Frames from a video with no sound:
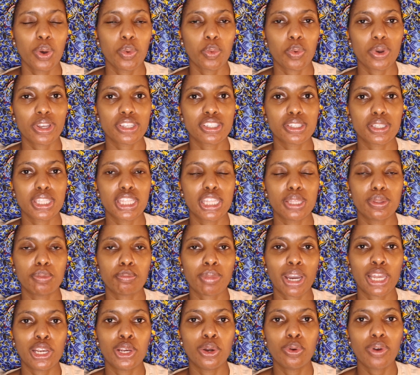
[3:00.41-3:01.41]
was
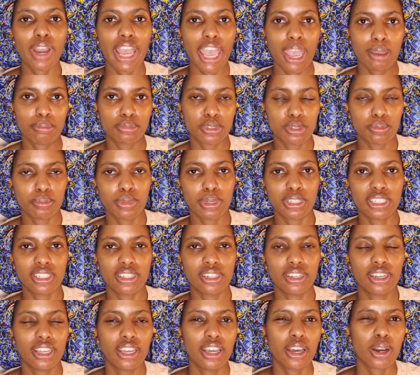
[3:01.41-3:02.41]
my lower
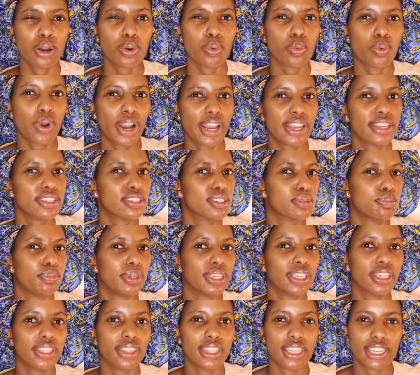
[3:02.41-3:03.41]
abdomen was
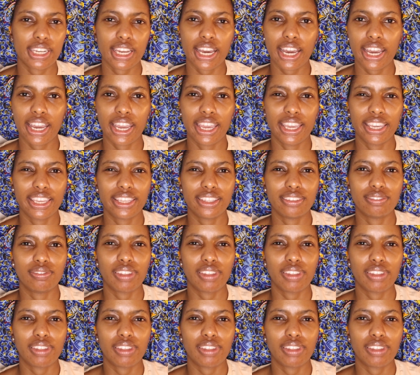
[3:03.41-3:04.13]
bigger than I